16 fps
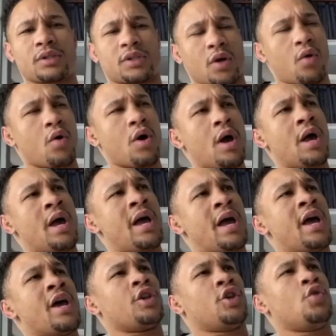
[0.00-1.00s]
So
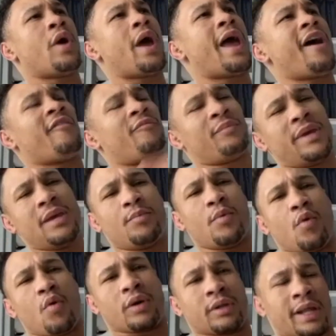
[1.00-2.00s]
you have
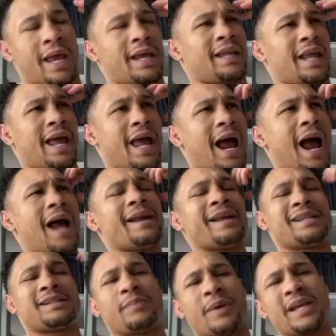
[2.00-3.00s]
people, they, they how
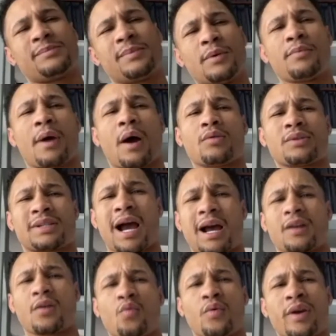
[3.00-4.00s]
they space people out was
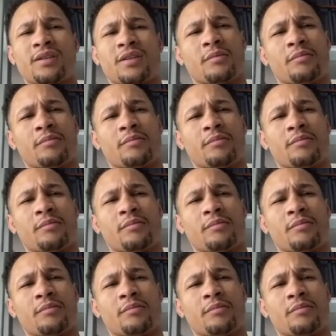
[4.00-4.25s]
kind of weird.